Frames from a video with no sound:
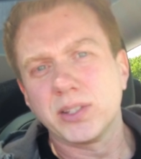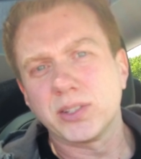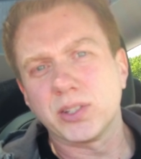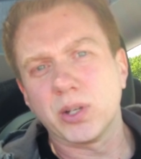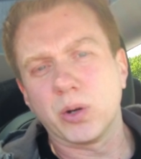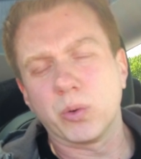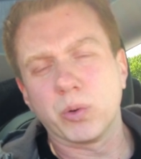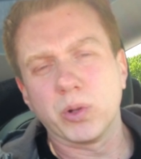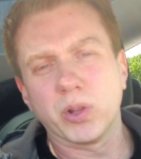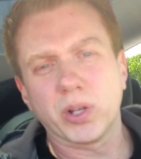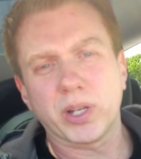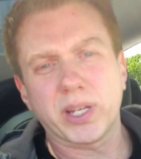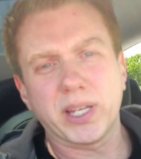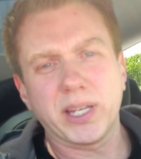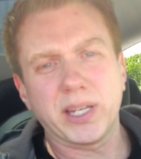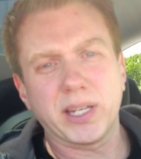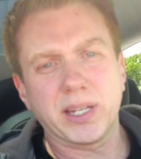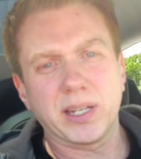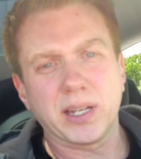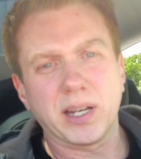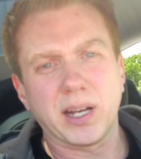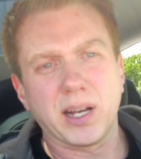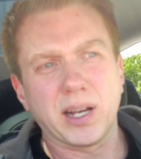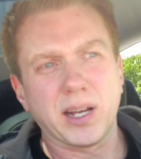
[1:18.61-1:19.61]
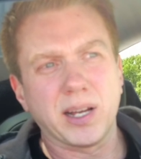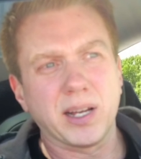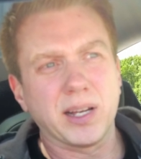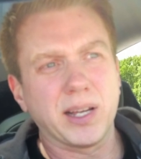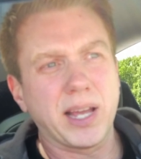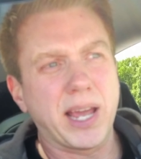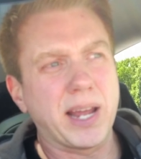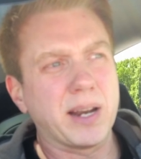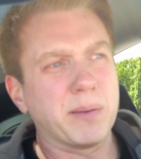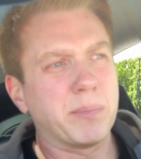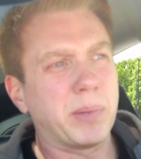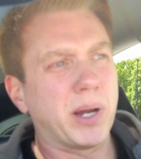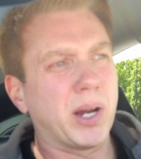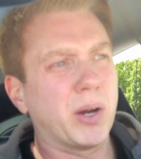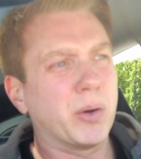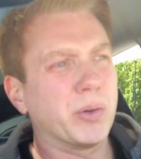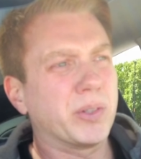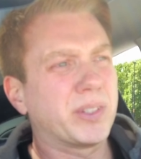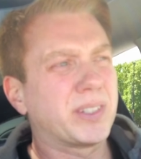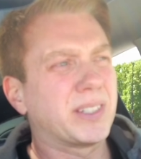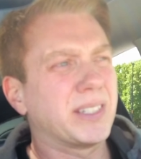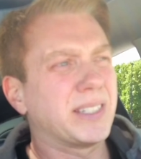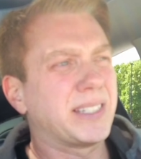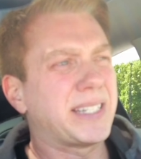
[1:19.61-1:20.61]
so we're looking uh, at
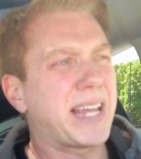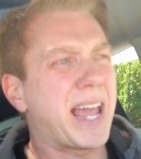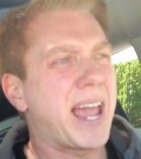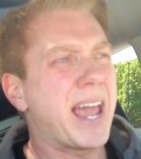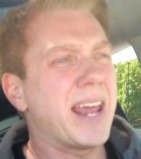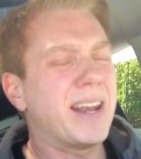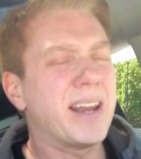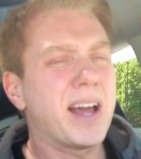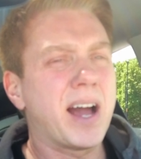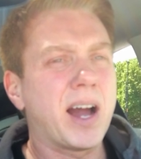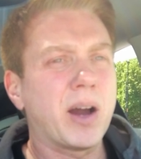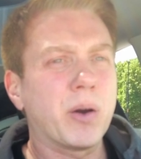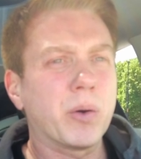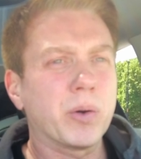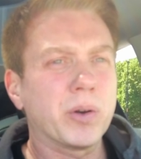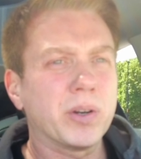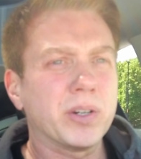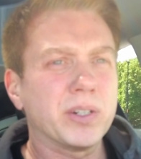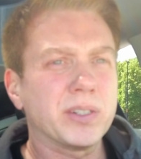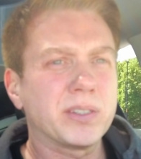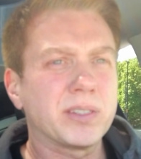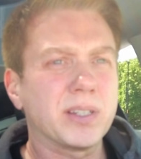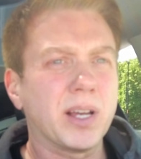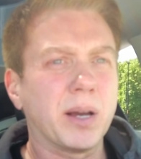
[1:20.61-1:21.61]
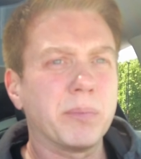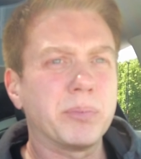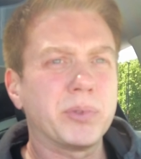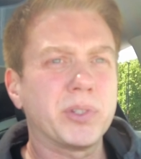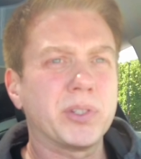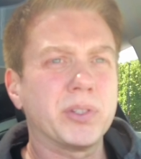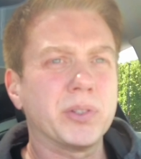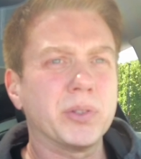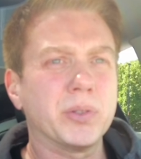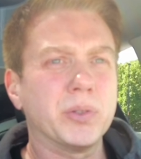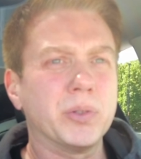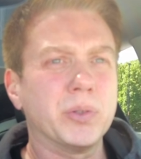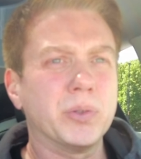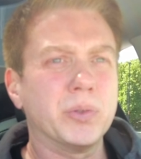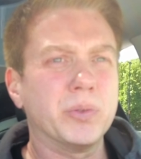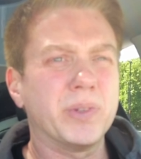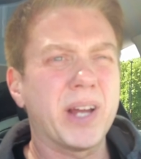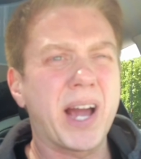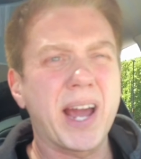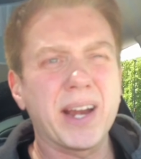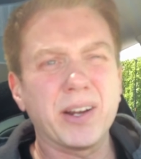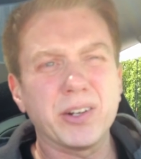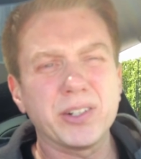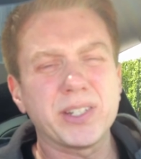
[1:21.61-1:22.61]
about ten hours, up
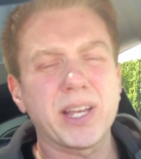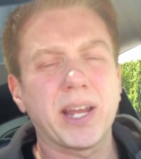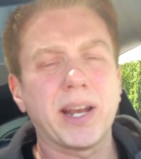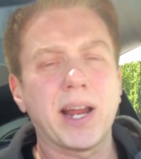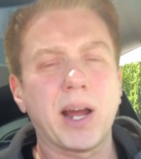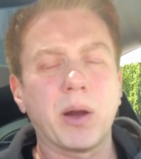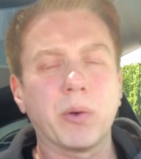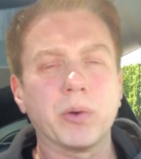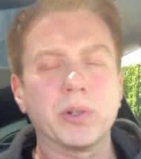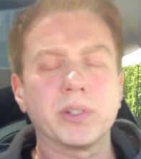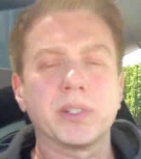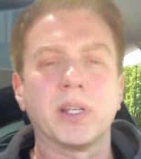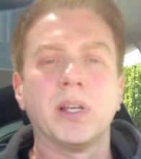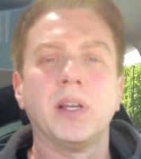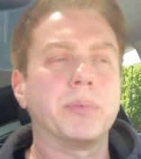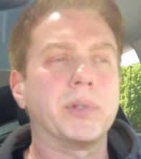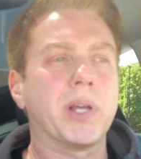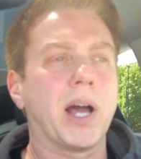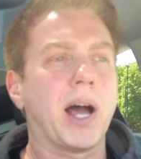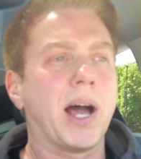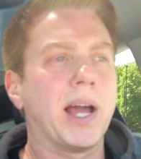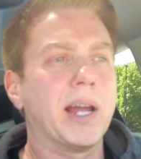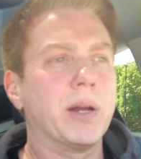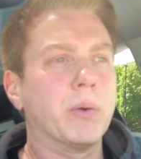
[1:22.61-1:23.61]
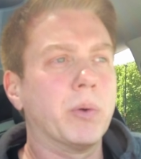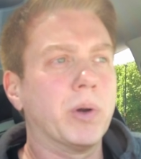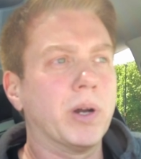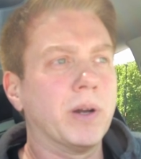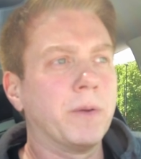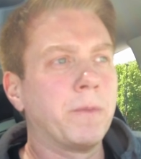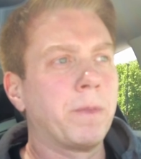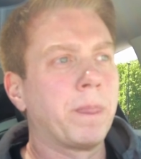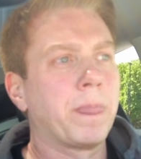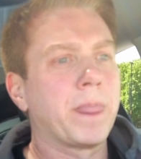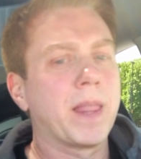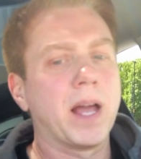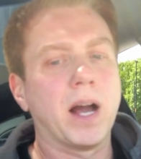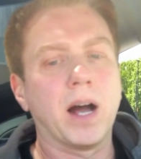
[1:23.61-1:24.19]
to nine or ten hours up to Iowa.